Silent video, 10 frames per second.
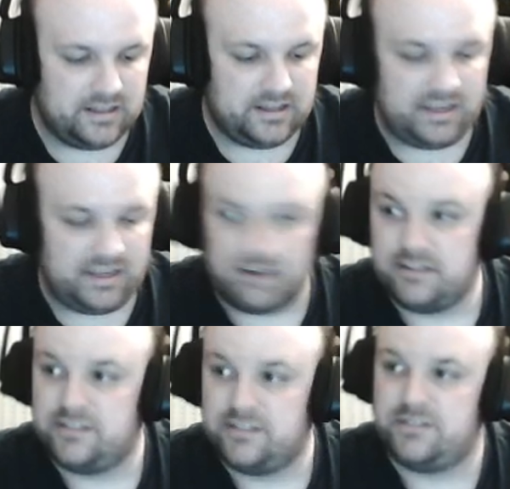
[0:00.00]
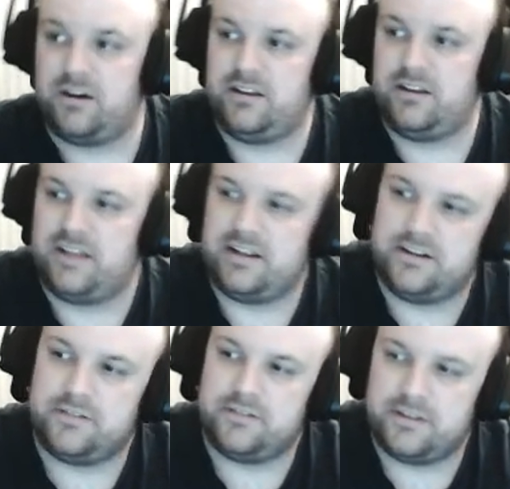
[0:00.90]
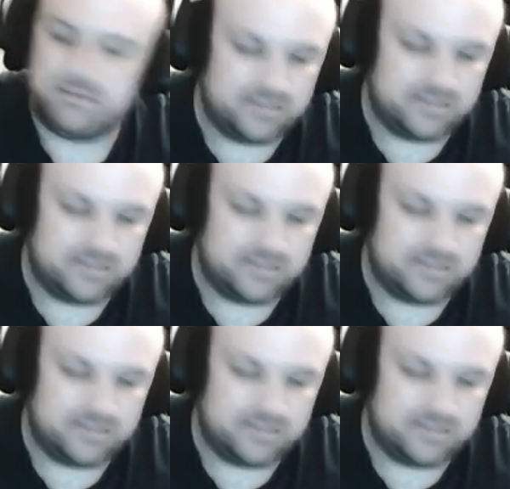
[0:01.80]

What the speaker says: yeah. So on that note, though,